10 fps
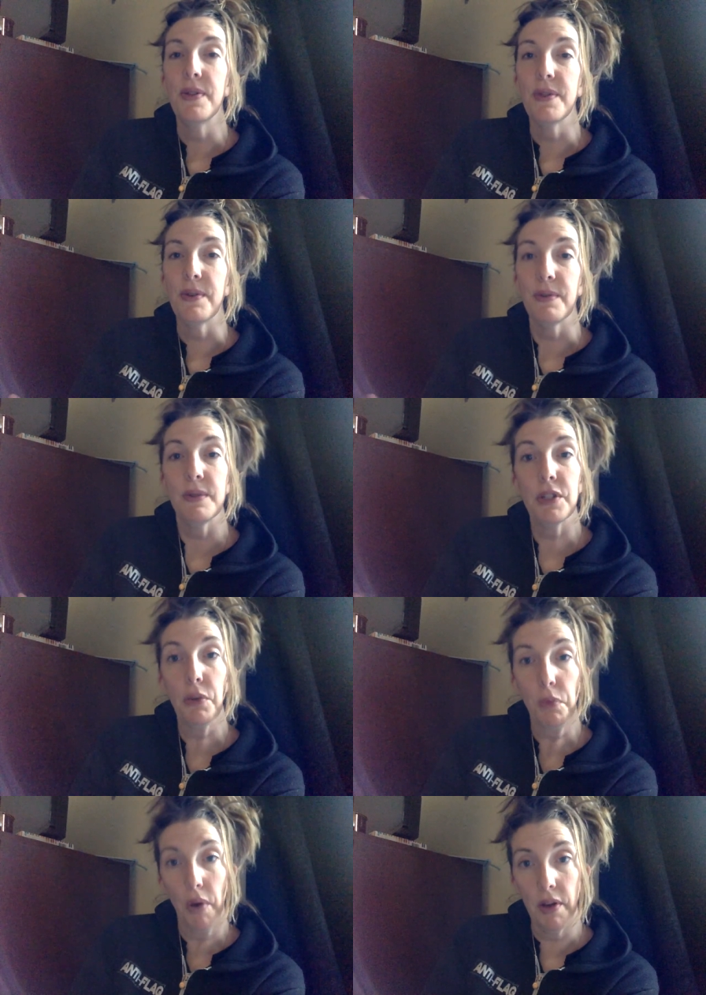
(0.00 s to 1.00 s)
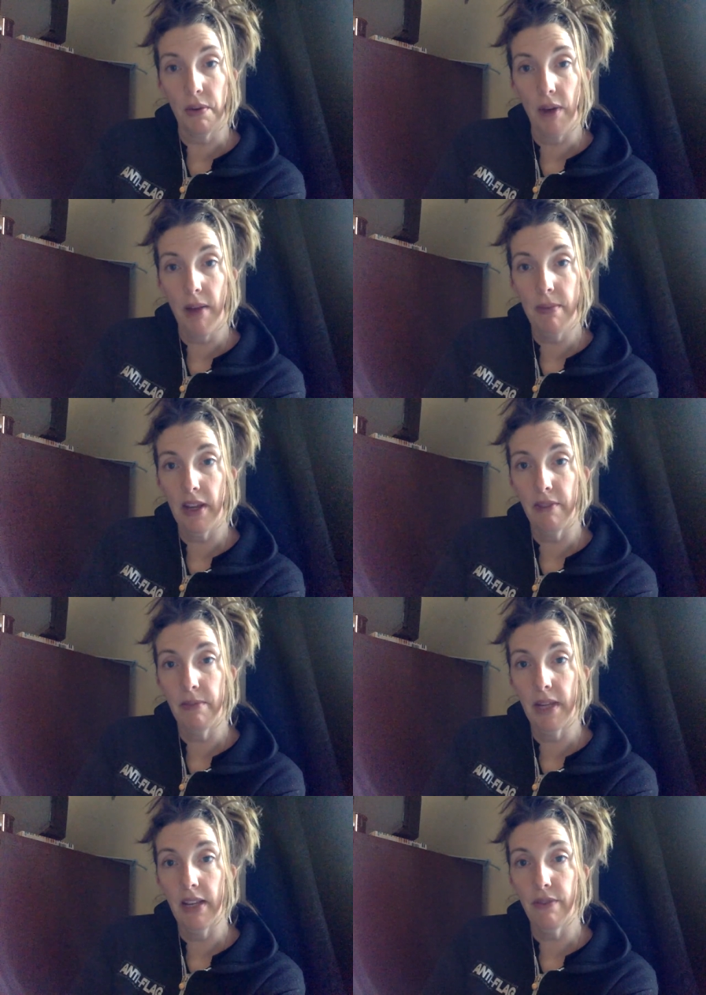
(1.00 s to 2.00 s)
the Soroyal rep gave
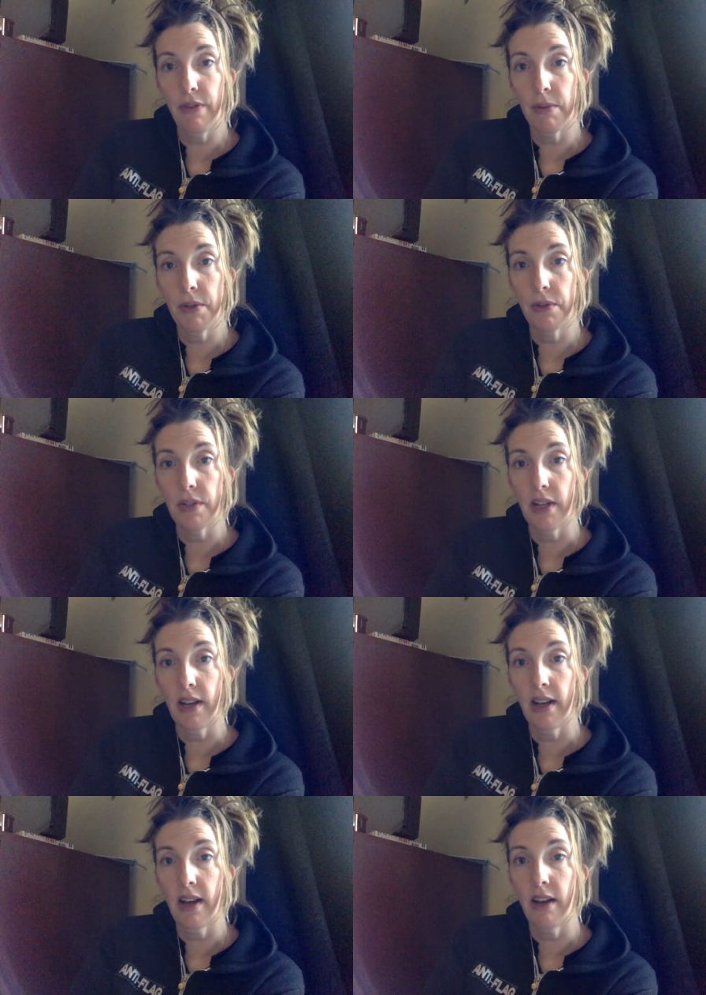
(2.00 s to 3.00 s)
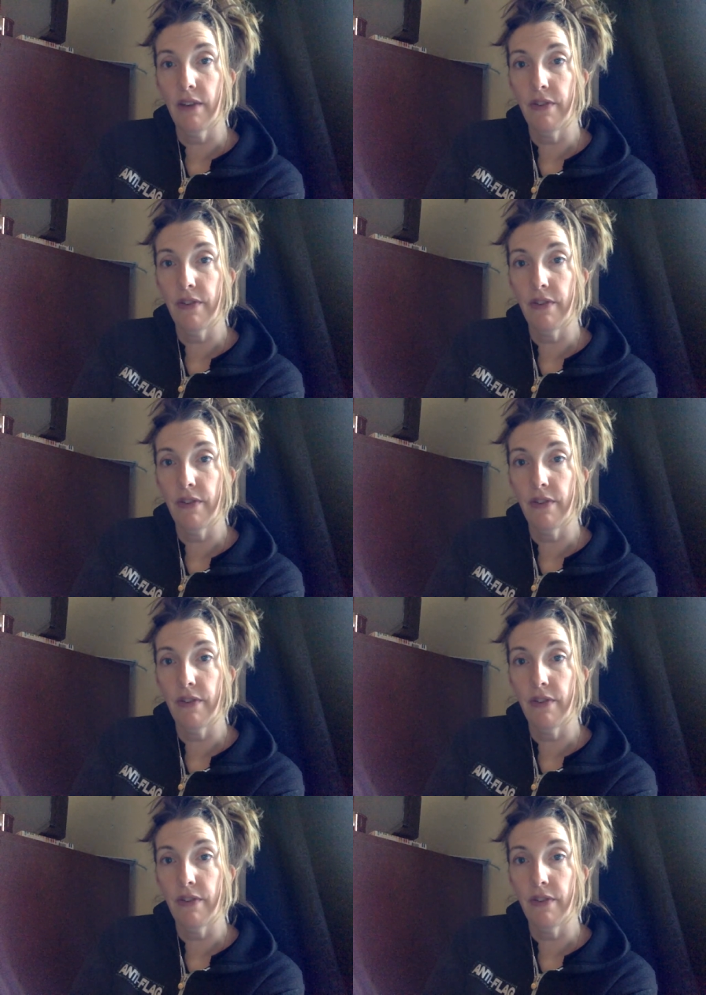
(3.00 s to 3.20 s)
me from Unda a